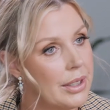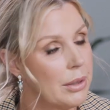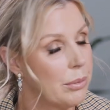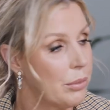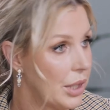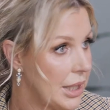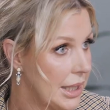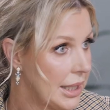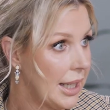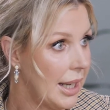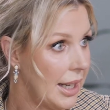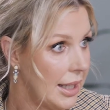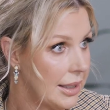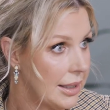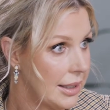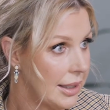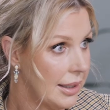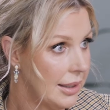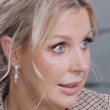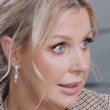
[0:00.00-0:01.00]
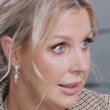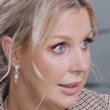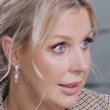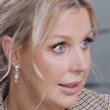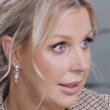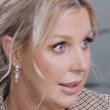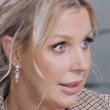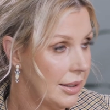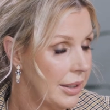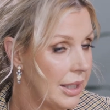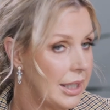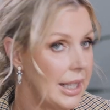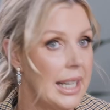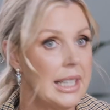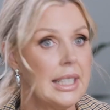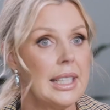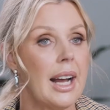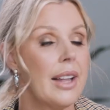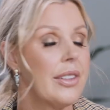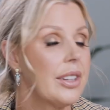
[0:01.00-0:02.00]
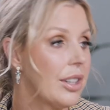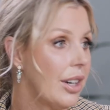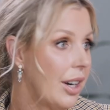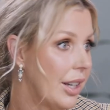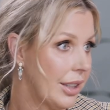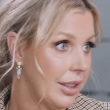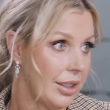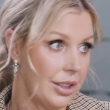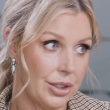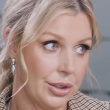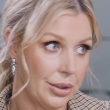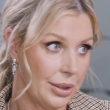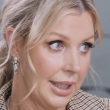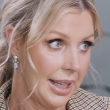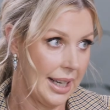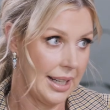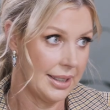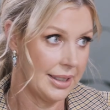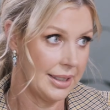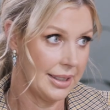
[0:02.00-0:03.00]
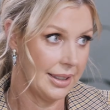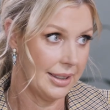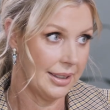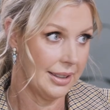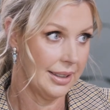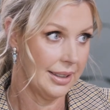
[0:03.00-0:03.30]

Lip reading: than breast cancer, than any other gynecological cancer,